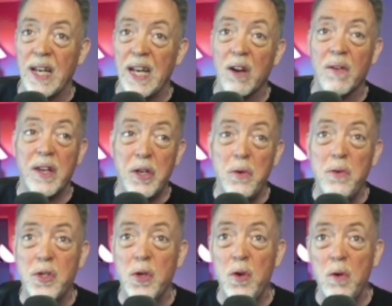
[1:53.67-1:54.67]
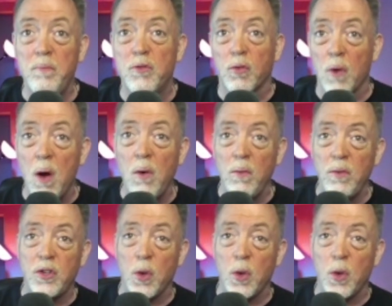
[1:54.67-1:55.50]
eerie YouTube drone